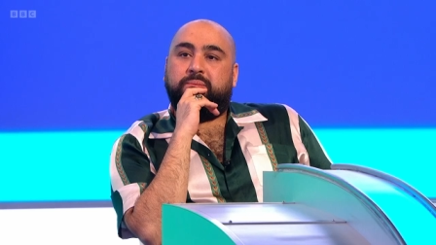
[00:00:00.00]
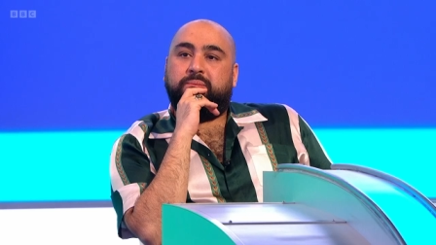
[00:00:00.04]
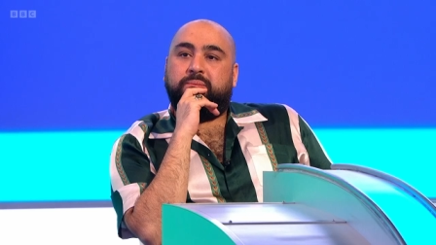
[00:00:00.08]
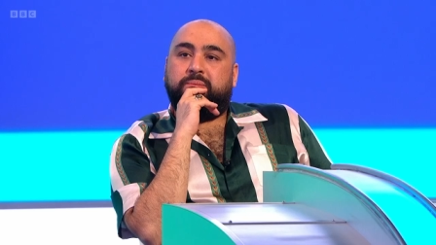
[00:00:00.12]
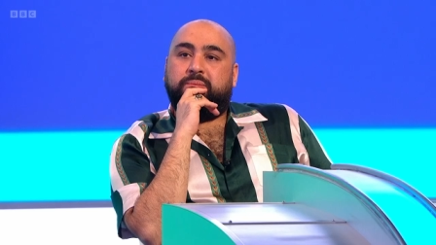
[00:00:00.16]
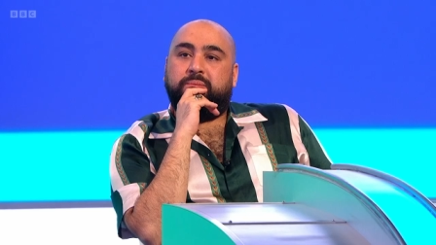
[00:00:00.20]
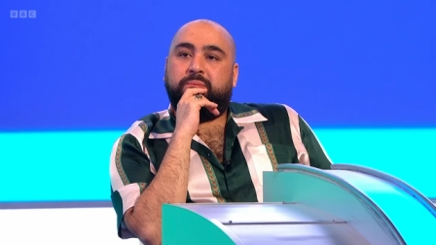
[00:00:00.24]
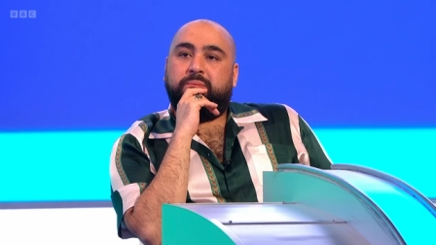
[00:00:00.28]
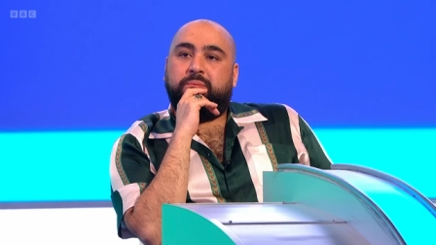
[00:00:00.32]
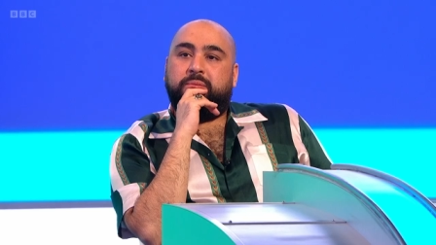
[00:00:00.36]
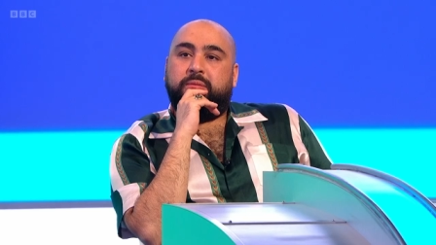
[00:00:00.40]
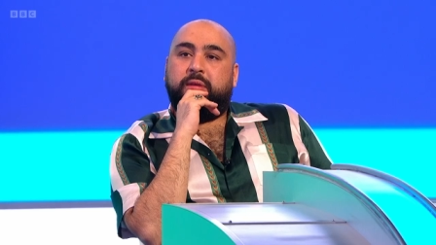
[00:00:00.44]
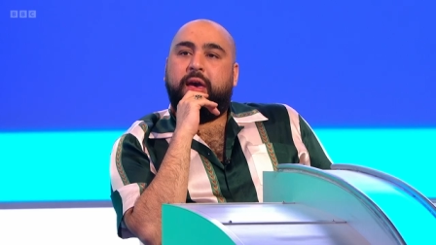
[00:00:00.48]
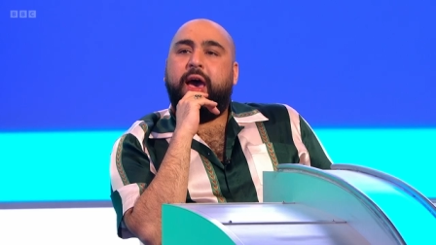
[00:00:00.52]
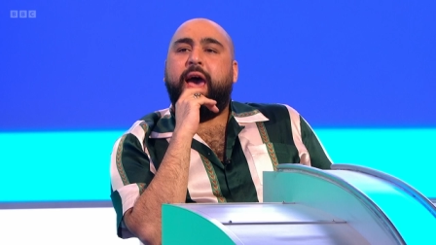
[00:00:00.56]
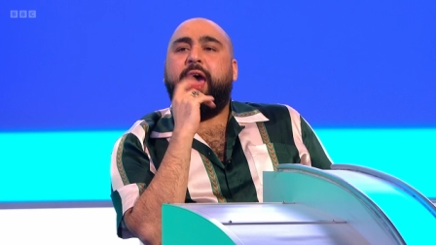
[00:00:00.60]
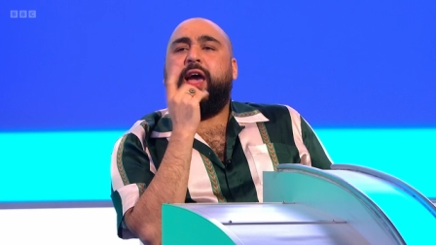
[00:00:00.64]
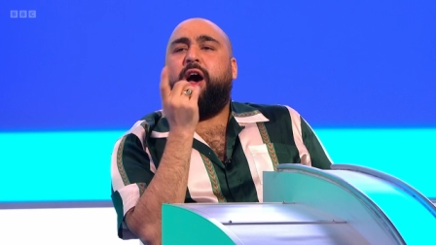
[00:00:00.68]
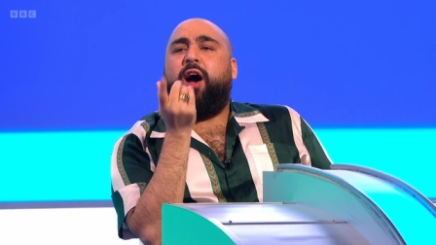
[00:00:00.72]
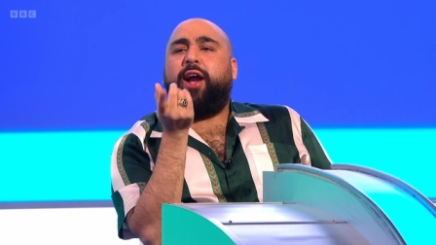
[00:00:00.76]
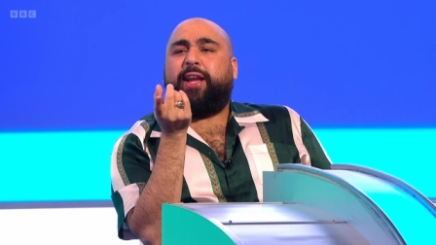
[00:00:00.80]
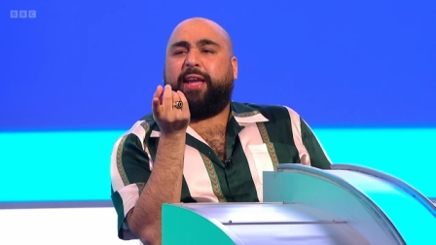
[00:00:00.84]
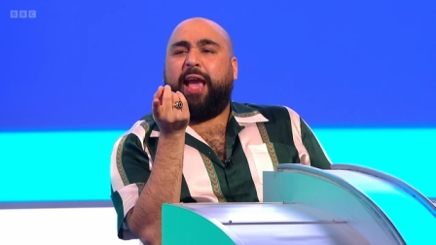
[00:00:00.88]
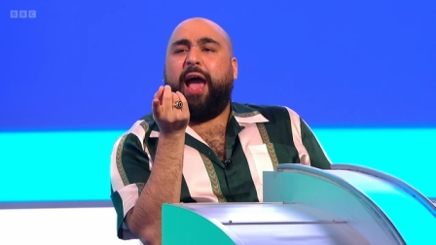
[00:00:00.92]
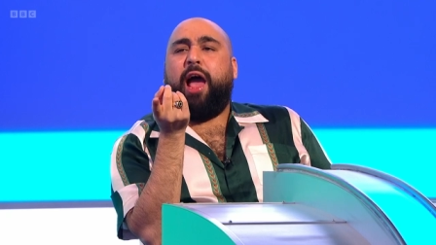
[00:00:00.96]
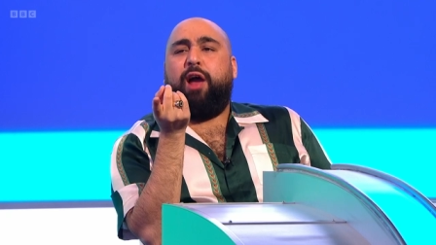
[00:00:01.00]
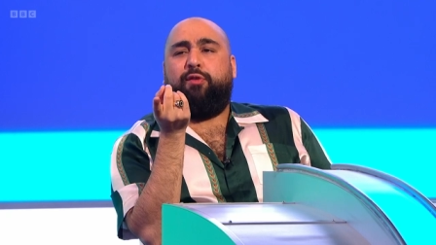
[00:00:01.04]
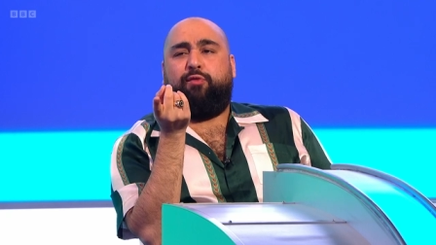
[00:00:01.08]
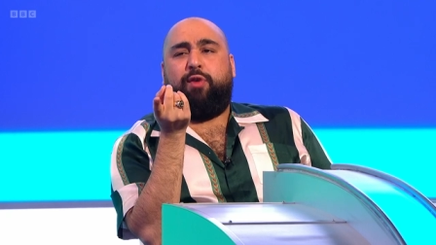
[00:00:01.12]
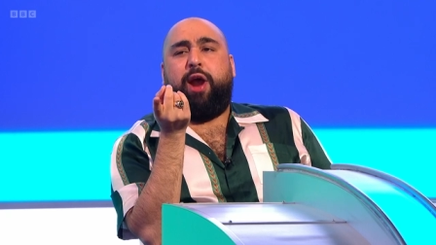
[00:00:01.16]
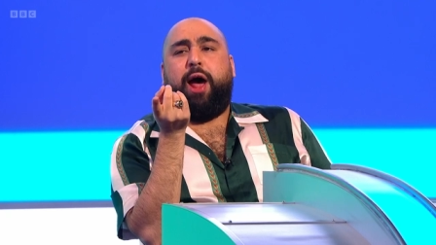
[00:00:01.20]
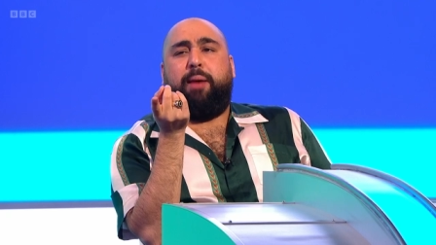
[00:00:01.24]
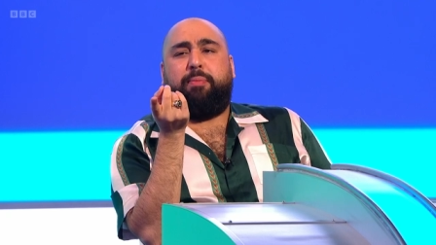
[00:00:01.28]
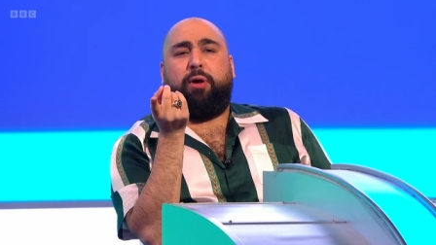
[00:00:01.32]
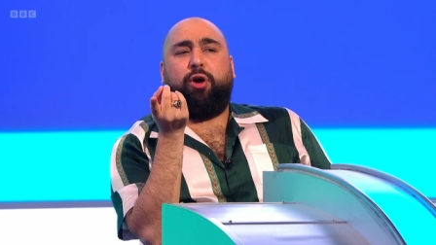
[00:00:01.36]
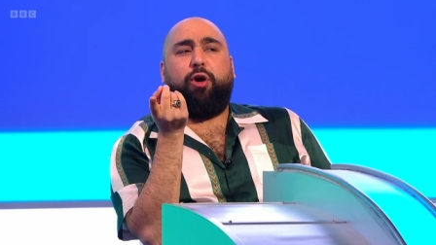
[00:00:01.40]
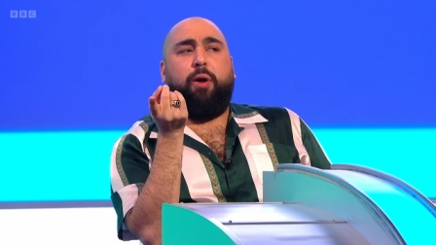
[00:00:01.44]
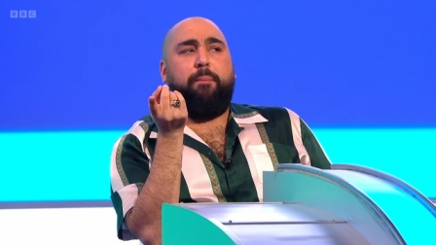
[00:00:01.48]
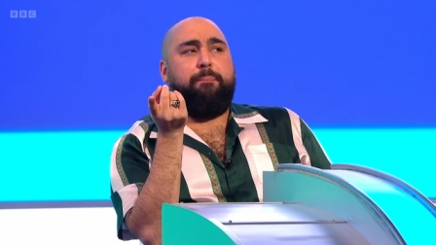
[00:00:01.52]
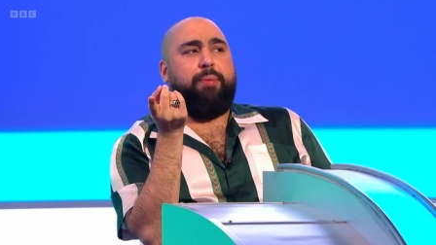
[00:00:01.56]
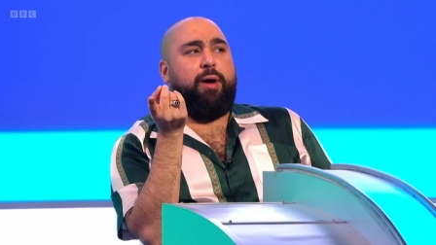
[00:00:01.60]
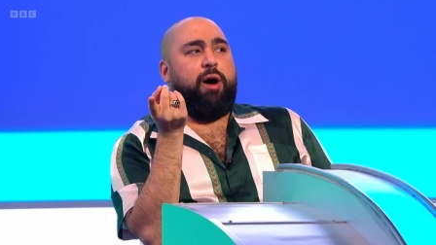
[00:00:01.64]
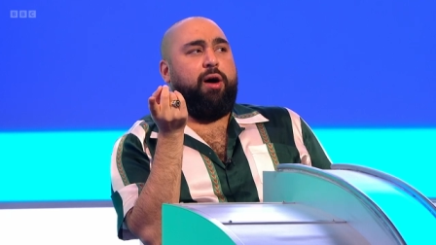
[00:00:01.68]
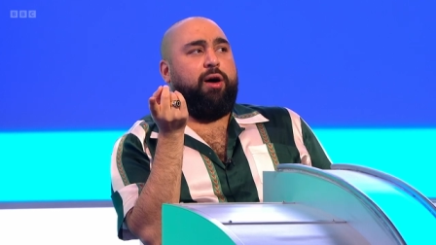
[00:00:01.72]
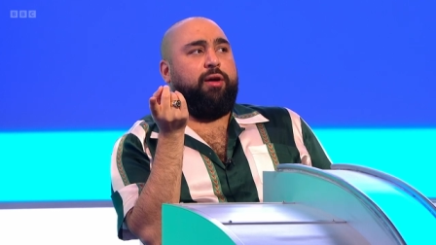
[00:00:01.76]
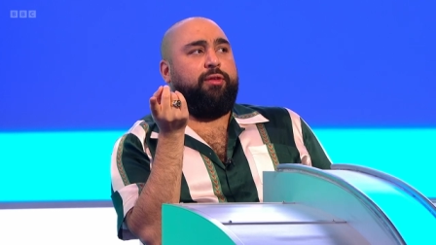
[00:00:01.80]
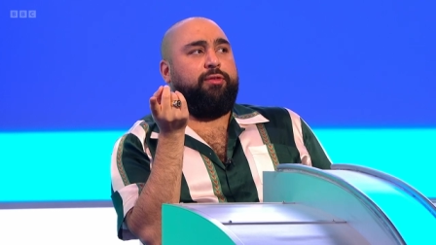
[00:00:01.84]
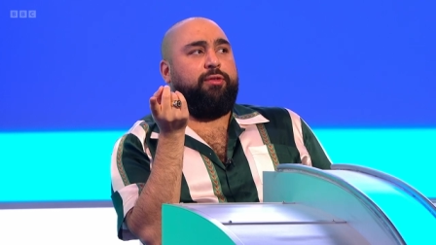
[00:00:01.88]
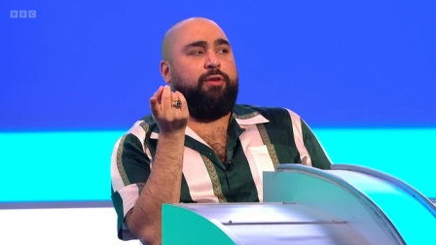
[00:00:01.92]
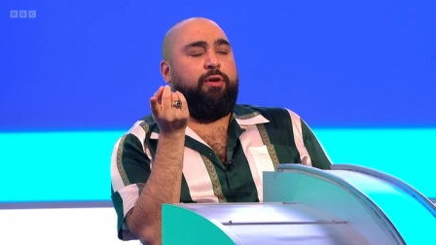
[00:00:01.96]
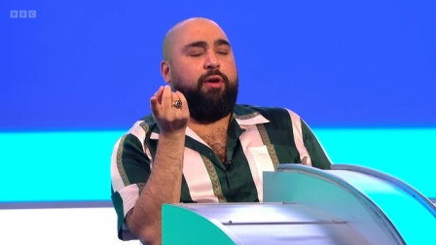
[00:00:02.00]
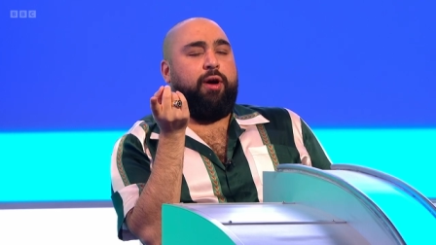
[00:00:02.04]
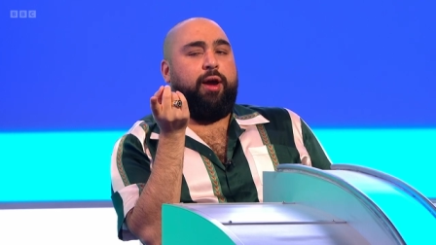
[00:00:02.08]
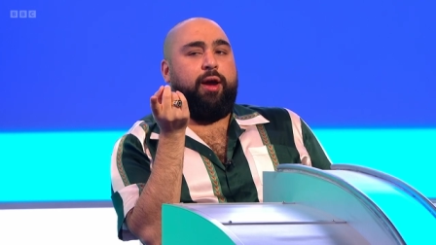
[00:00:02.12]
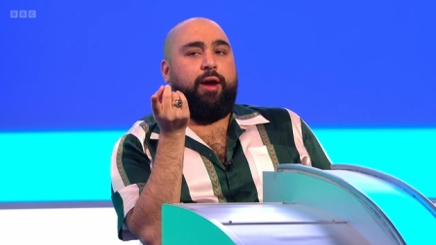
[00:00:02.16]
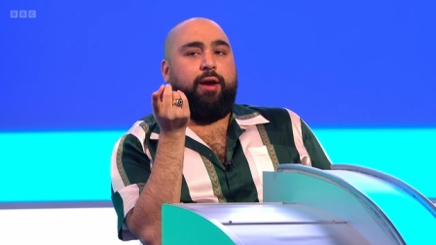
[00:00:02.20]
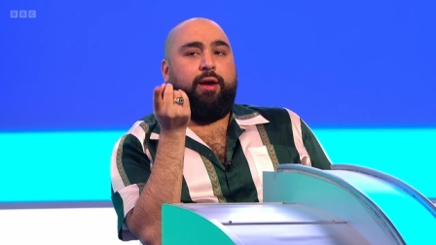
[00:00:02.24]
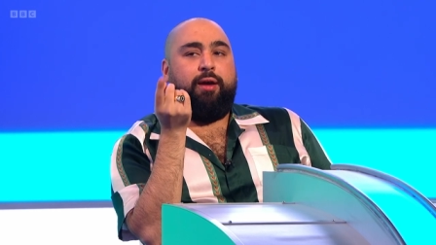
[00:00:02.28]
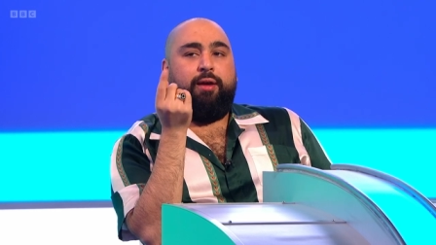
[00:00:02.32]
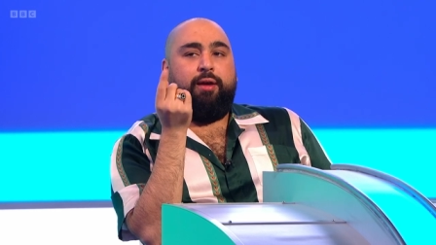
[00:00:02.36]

That, that hey, I can rap. i have got bars, all right?